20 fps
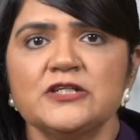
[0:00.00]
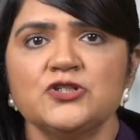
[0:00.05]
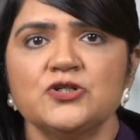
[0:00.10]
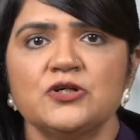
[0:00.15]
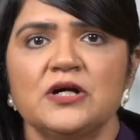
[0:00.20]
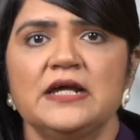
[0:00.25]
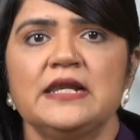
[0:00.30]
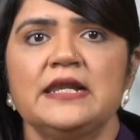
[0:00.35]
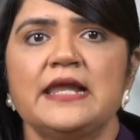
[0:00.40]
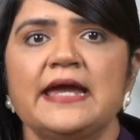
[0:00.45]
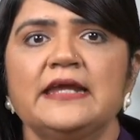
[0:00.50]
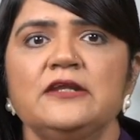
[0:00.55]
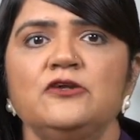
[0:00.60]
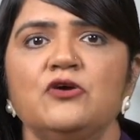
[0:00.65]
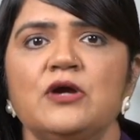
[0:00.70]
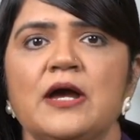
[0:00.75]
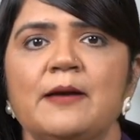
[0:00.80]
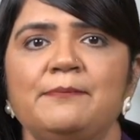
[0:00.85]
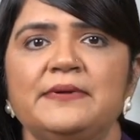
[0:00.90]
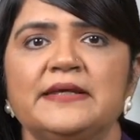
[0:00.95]
to align
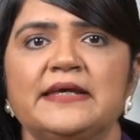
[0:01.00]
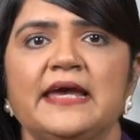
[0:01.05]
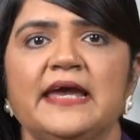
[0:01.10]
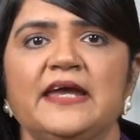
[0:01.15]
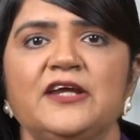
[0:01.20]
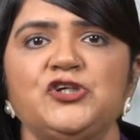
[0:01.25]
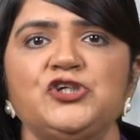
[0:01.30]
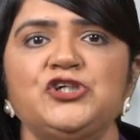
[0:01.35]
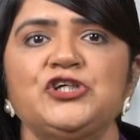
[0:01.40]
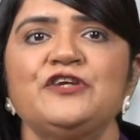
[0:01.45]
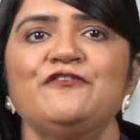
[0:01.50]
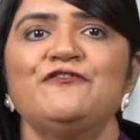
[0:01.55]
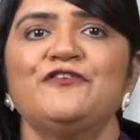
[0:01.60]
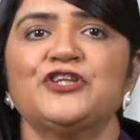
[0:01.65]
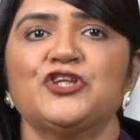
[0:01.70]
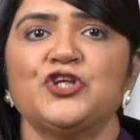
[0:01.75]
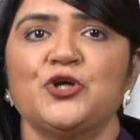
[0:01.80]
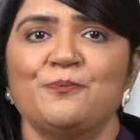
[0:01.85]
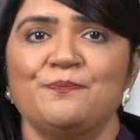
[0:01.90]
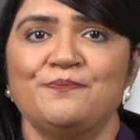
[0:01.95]
your application
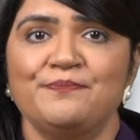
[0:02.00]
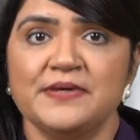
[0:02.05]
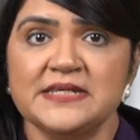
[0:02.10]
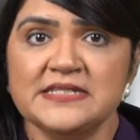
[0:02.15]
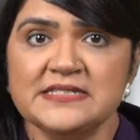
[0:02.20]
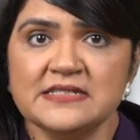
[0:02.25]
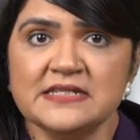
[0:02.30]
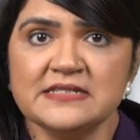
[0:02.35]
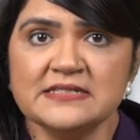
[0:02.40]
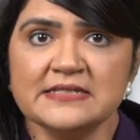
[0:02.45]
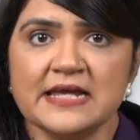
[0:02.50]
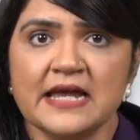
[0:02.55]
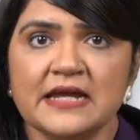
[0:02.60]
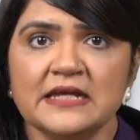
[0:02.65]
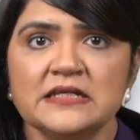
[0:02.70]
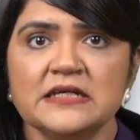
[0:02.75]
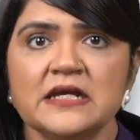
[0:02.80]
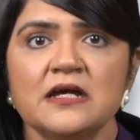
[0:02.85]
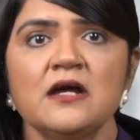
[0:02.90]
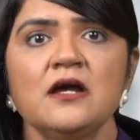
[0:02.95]
with your business
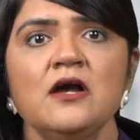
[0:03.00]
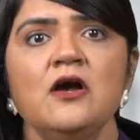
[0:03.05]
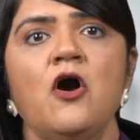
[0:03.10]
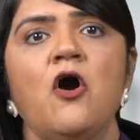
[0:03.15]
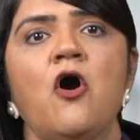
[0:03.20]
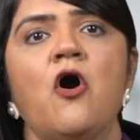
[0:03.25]
idea